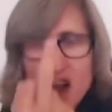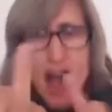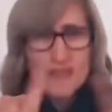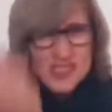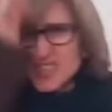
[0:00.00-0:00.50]

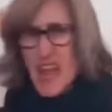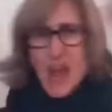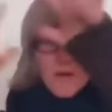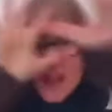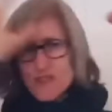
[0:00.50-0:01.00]
off, stay
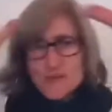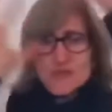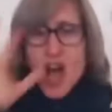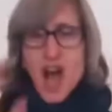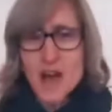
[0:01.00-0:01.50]
away from
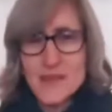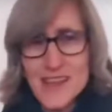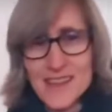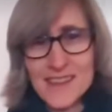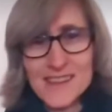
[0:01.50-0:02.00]

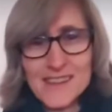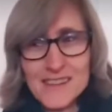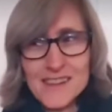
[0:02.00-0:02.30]
Tommy.